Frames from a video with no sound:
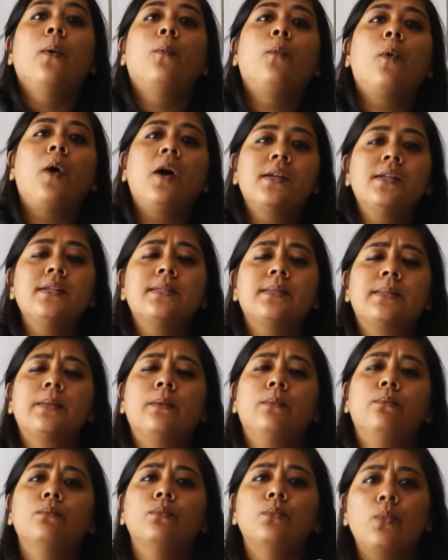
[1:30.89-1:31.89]
what is
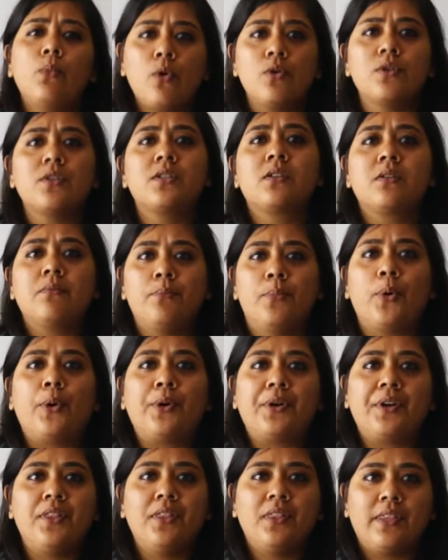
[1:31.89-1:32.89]
the most
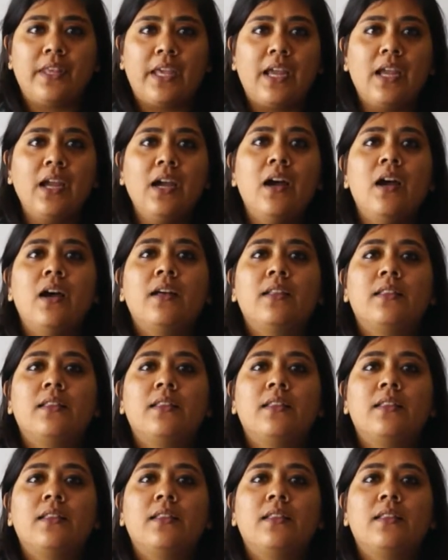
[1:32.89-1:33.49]
important thing